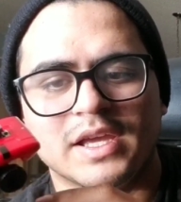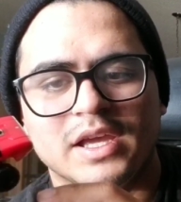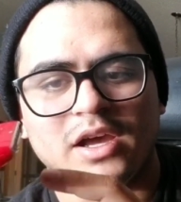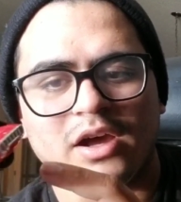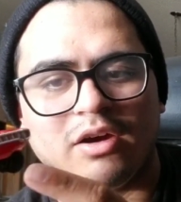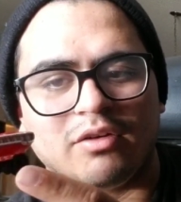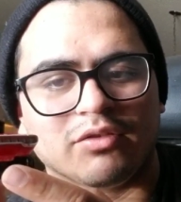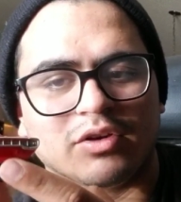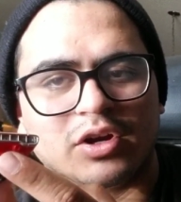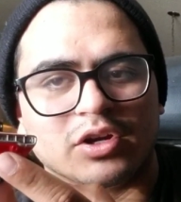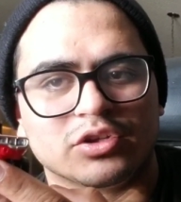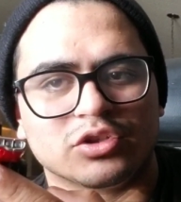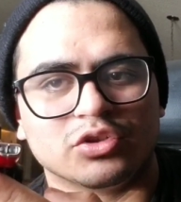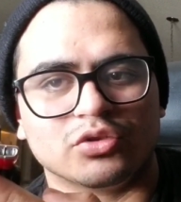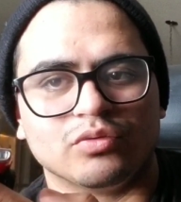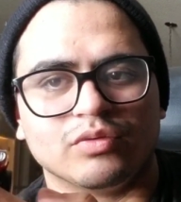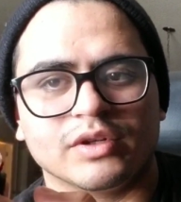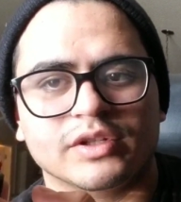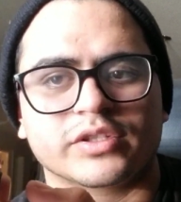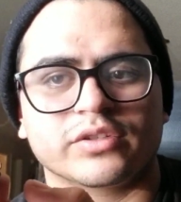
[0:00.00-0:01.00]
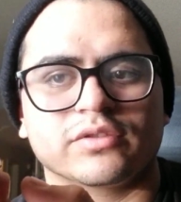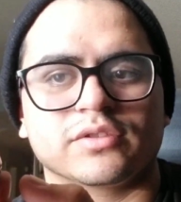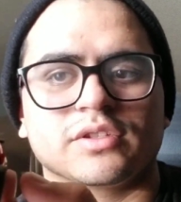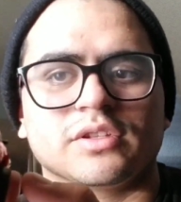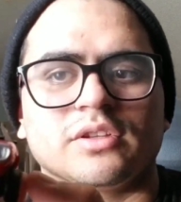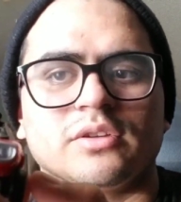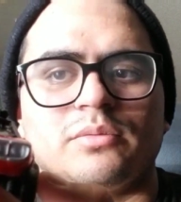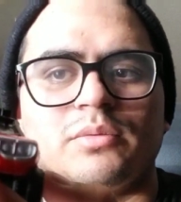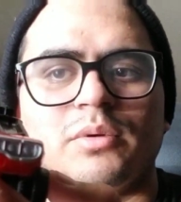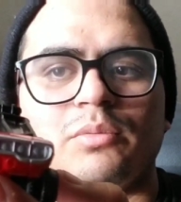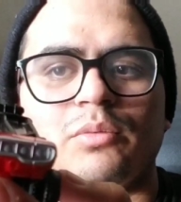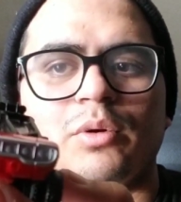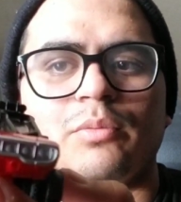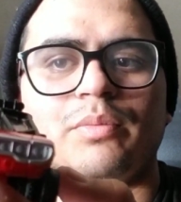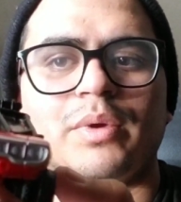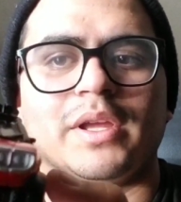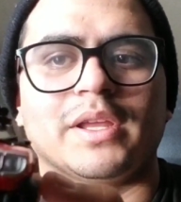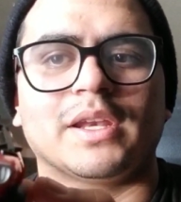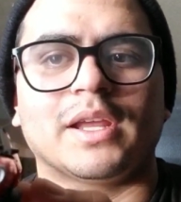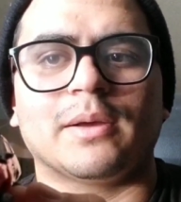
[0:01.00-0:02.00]
However, I do wish there was a little bit more
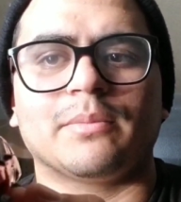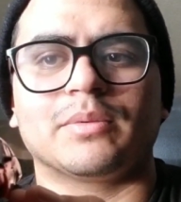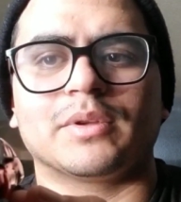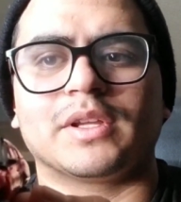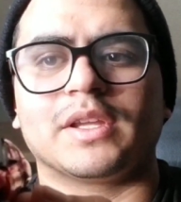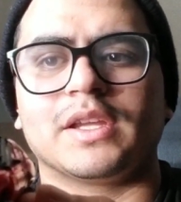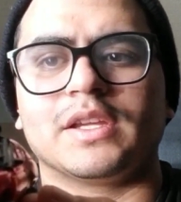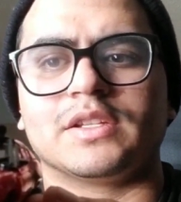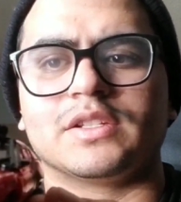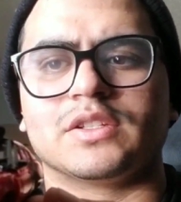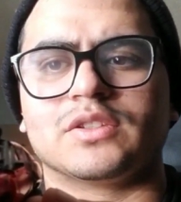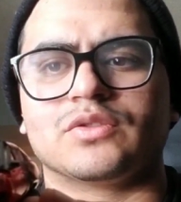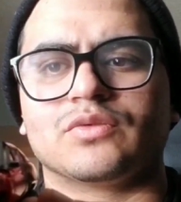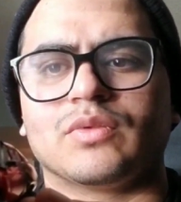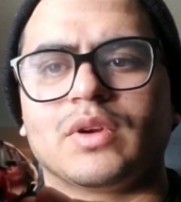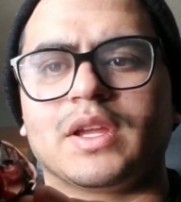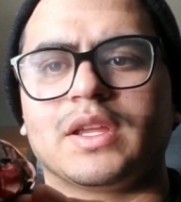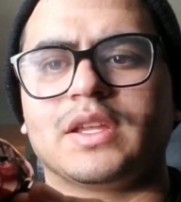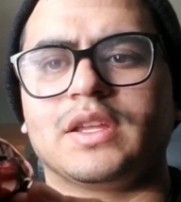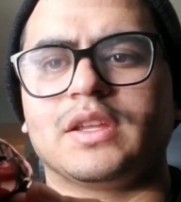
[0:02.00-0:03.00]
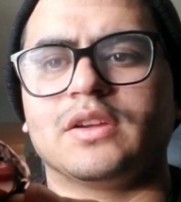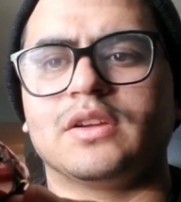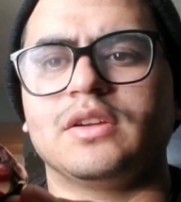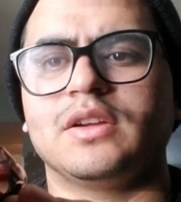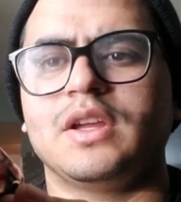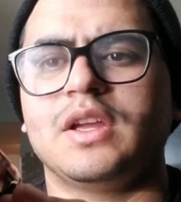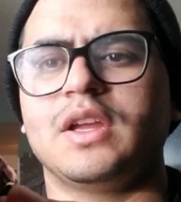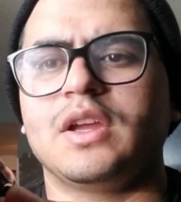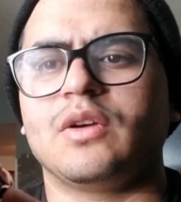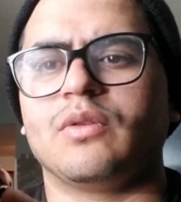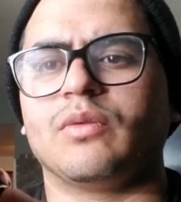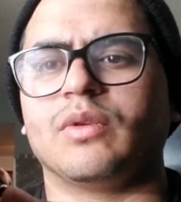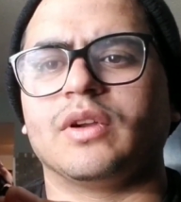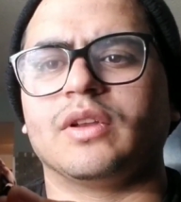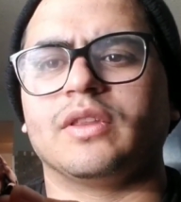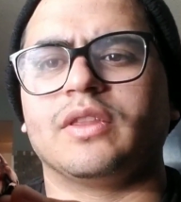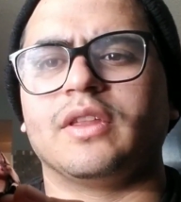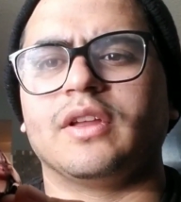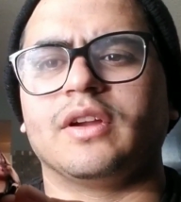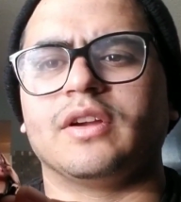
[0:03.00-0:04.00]
paint applications right here, where
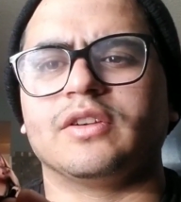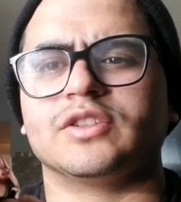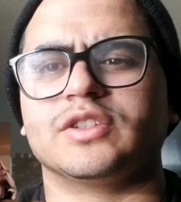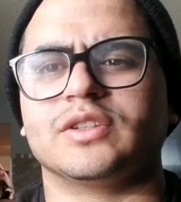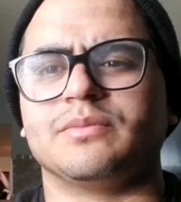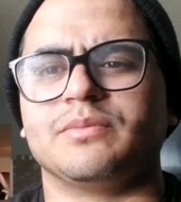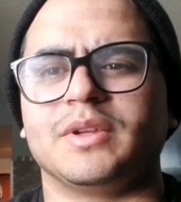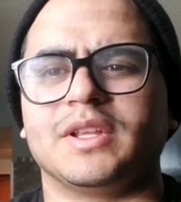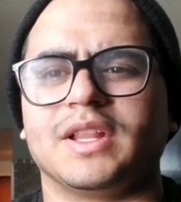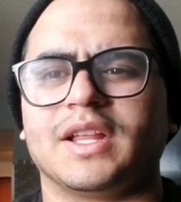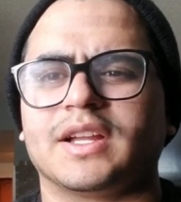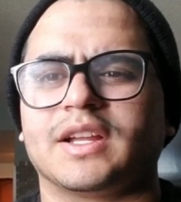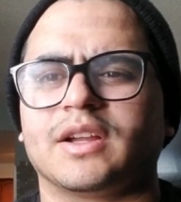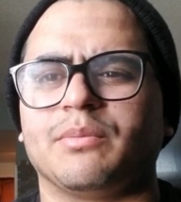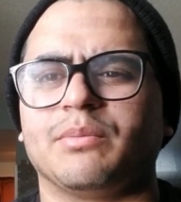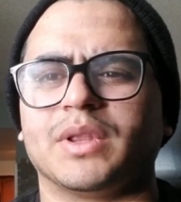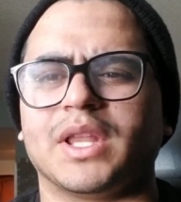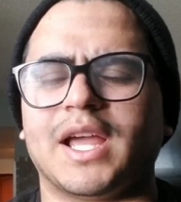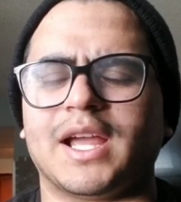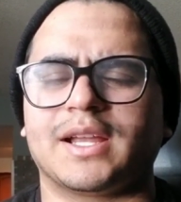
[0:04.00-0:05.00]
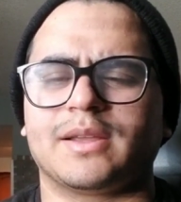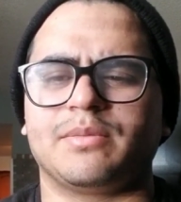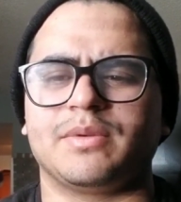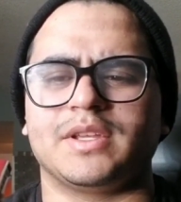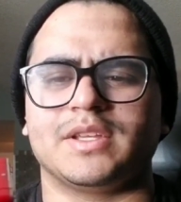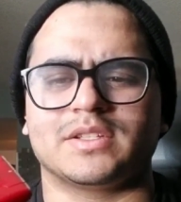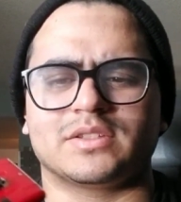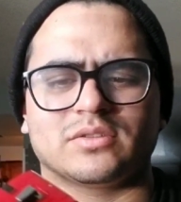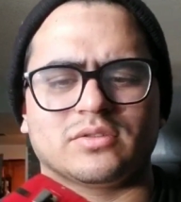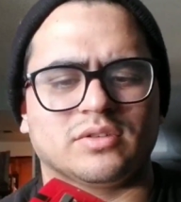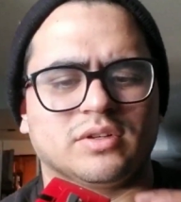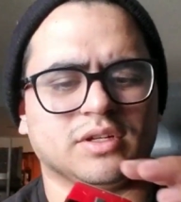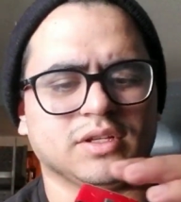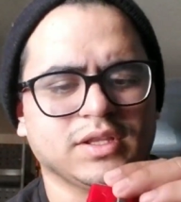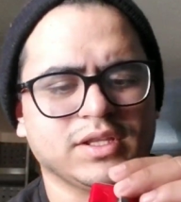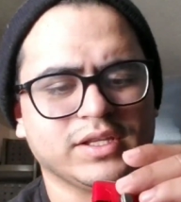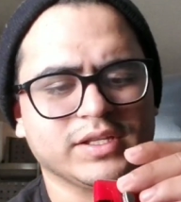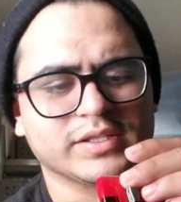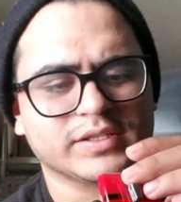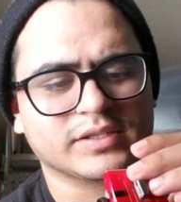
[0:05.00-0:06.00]
there should be like a black piece or at
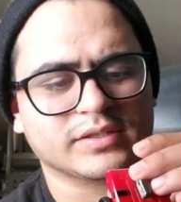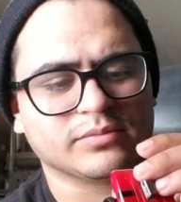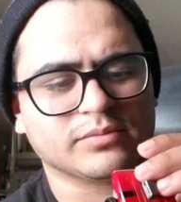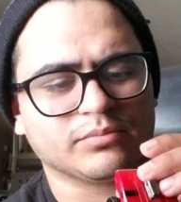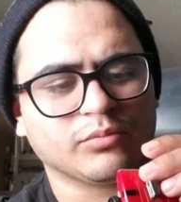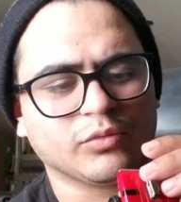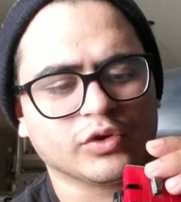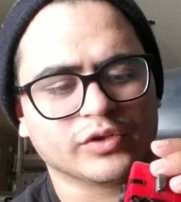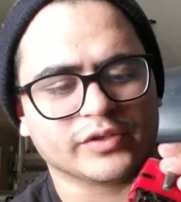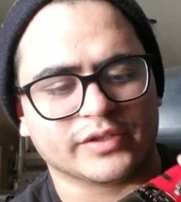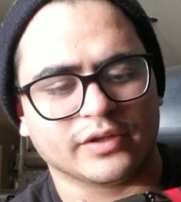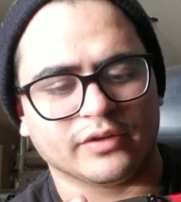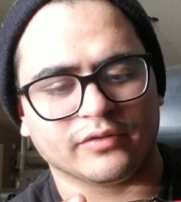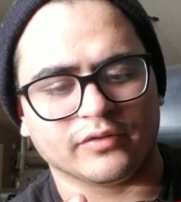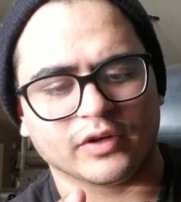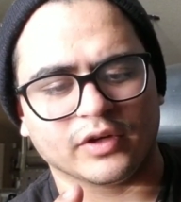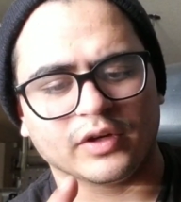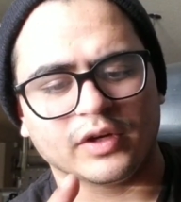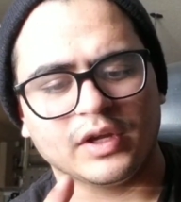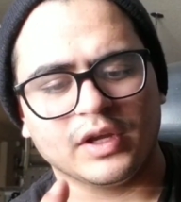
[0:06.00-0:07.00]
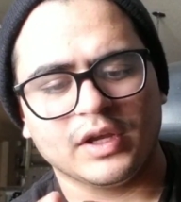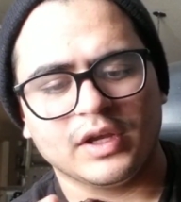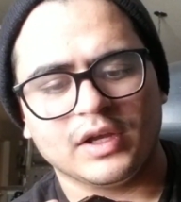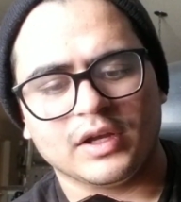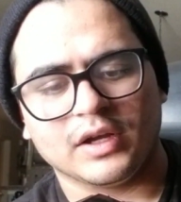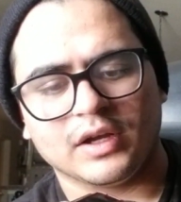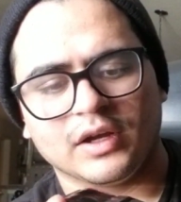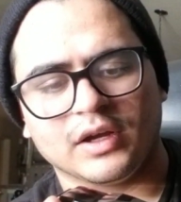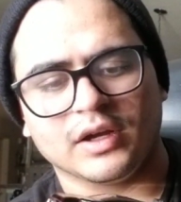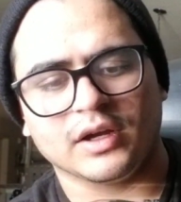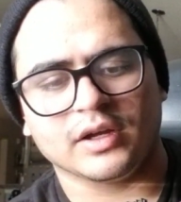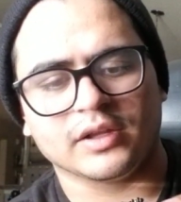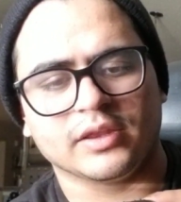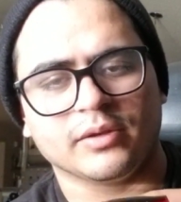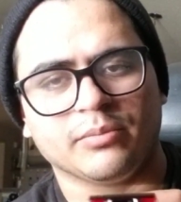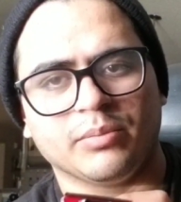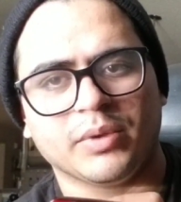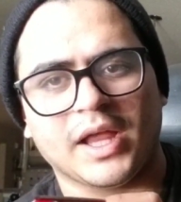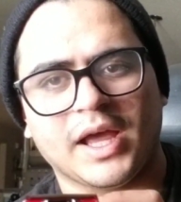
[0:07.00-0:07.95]
least more silver. The